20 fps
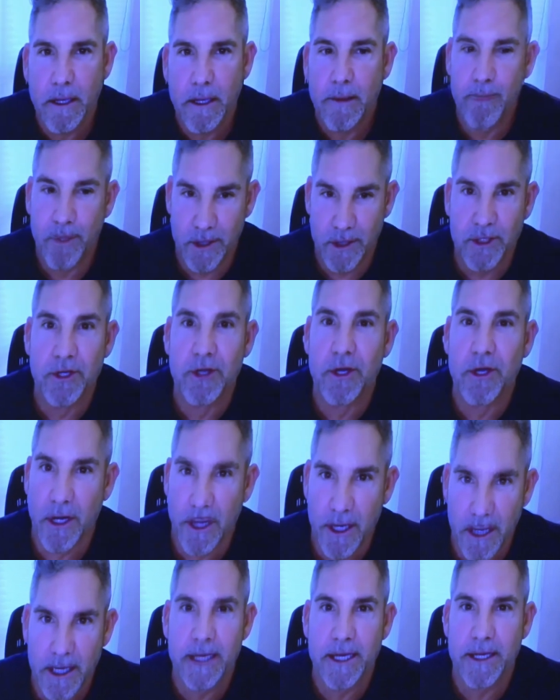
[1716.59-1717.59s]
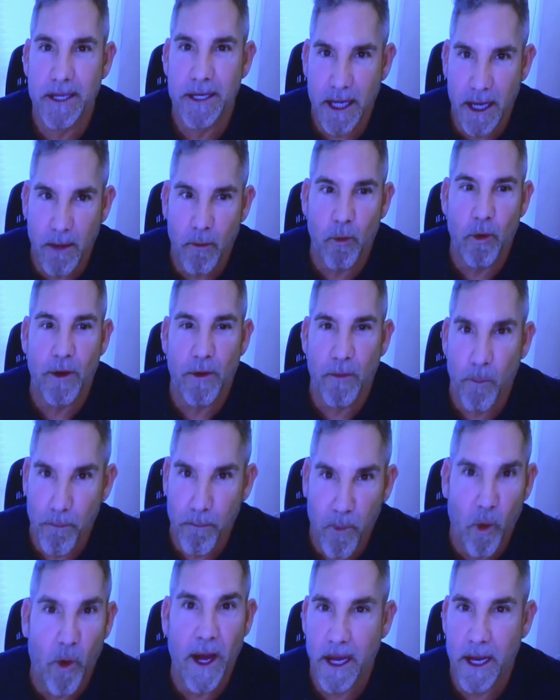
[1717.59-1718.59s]
but you're going to end up with
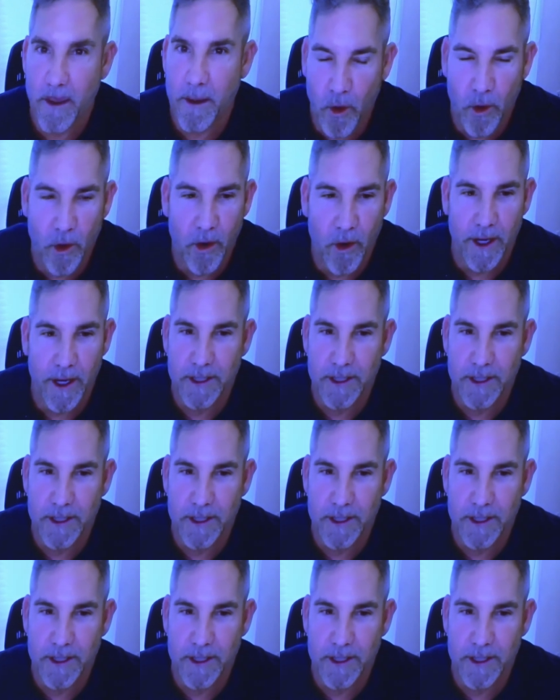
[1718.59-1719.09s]
way more